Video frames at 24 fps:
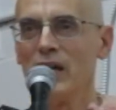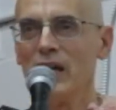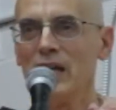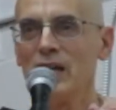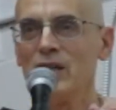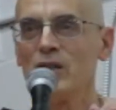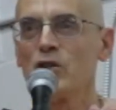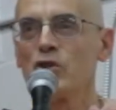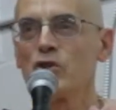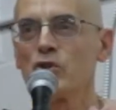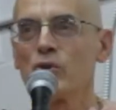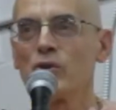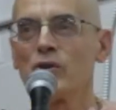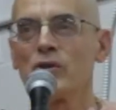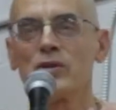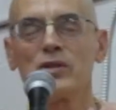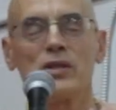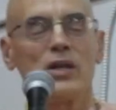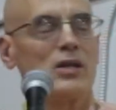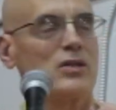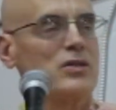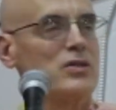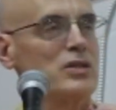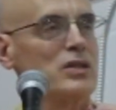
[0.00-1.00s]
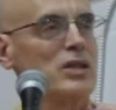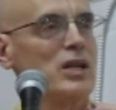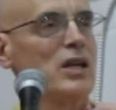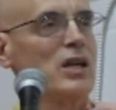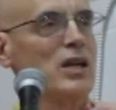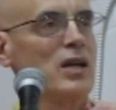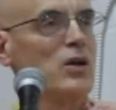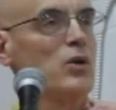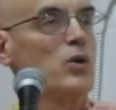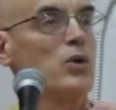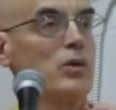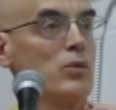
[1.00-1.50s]
It ensures us,
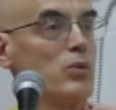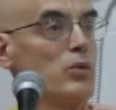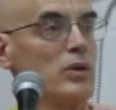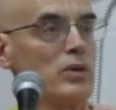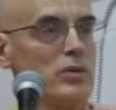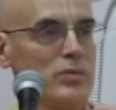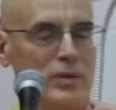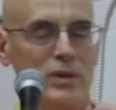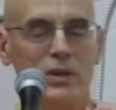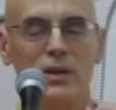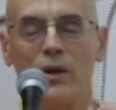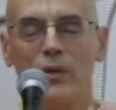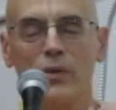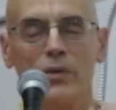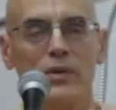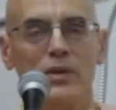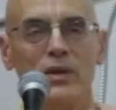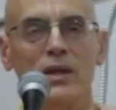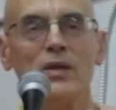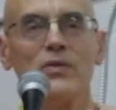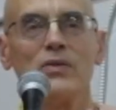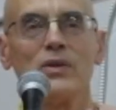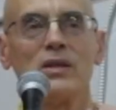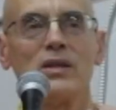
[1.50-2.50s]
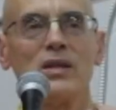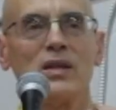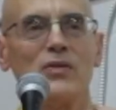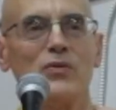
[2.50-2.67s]
you know, even